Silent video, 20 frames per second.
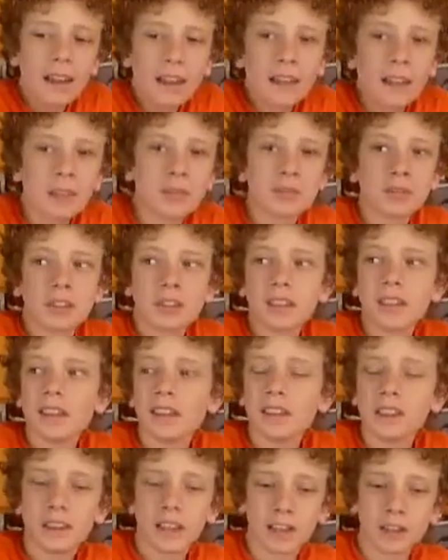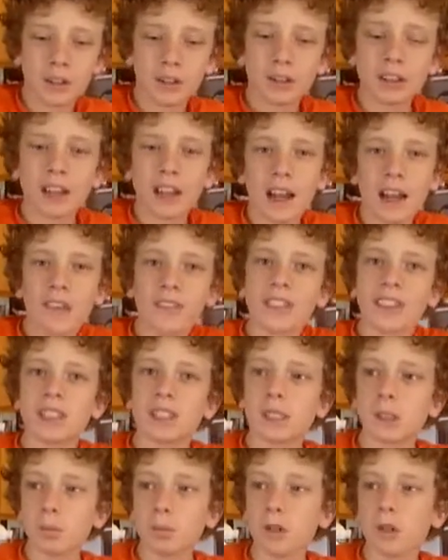like th that you can kind of
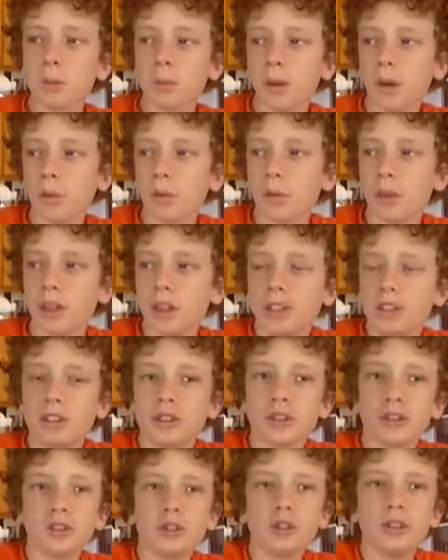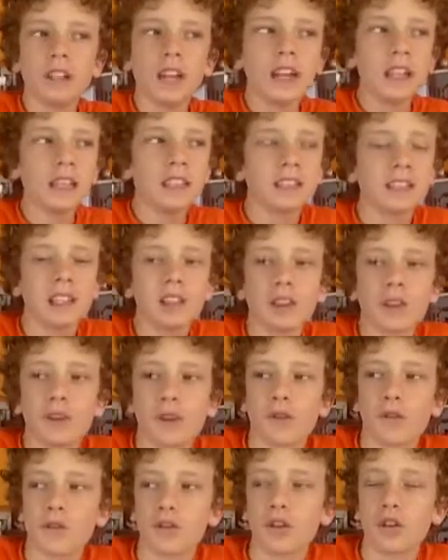experiment with things. You're creating
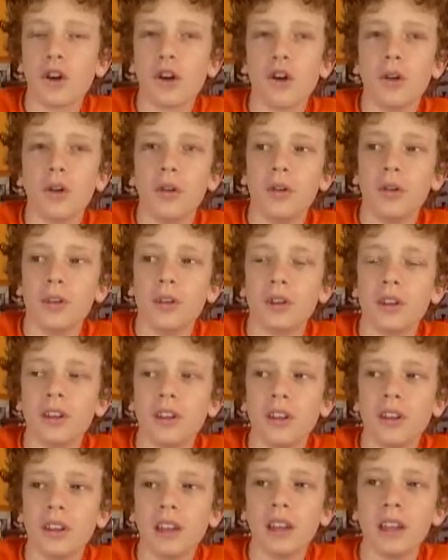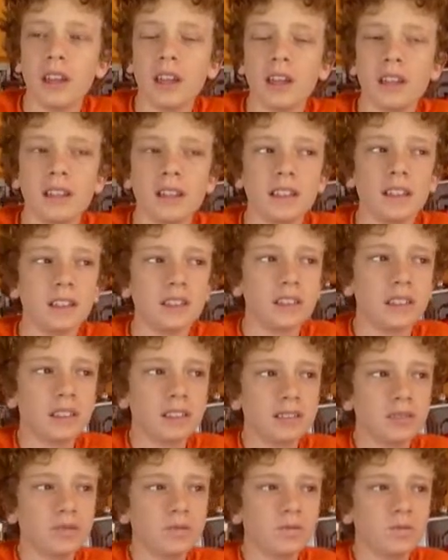something of your own. And
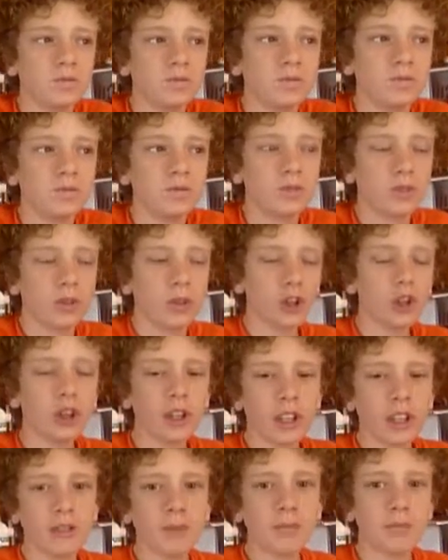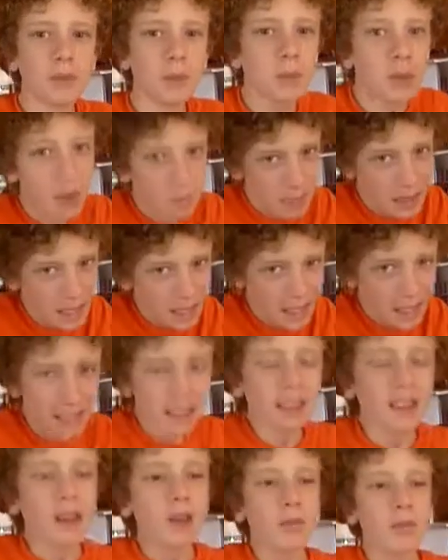it's cooking, maybe not
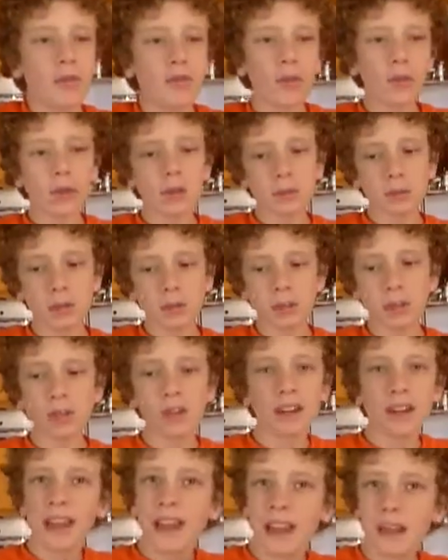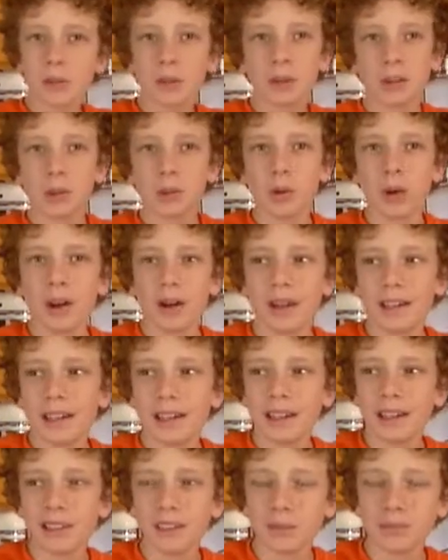baking, for the most part. You can add what you want
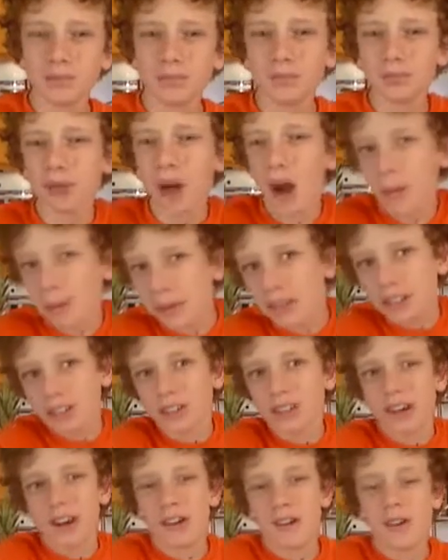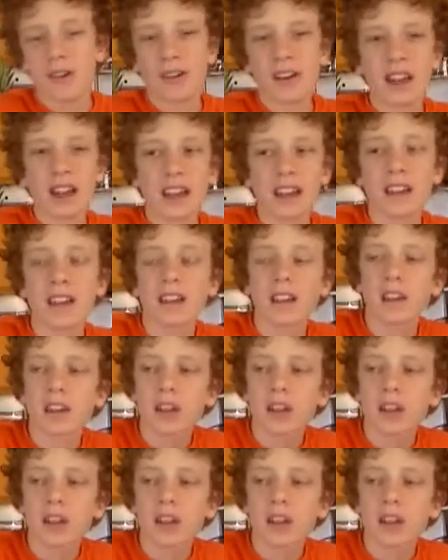and it'll probably turn out okay.